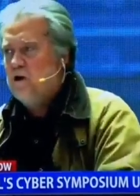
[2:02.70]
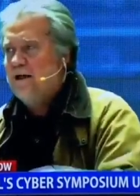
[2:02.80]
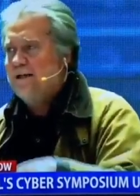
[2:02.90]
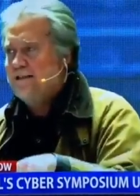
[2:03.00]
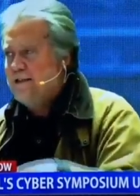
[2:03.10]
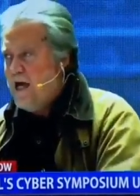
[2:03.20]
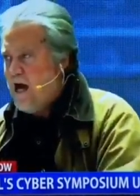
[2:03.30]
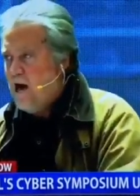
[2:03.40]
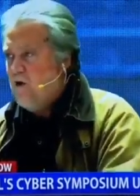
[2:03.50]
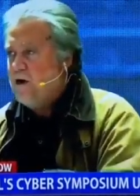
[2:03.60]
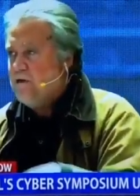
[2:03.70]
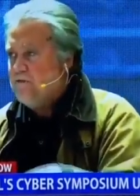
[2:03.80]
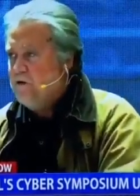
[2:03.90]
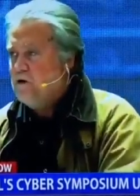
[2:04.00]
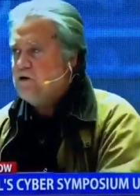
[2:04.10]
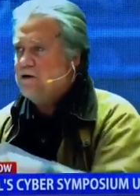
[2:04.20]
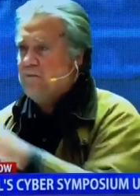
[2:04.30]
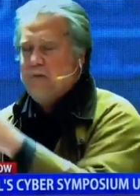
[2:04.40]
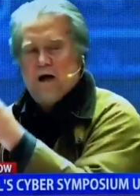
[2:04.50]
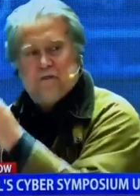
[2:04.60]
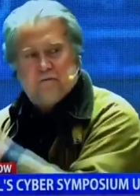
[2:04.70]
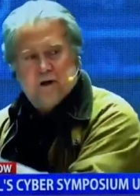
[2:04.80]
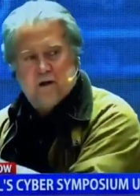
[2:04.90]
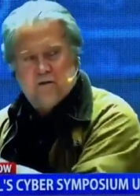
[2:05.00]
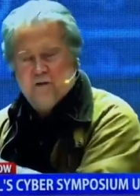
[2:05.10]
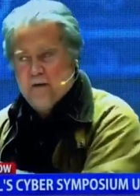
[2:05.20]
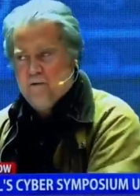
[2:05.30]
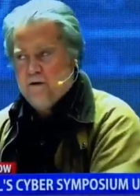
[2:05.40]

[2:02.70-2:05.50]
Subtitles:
is now, and the future is about 3 November.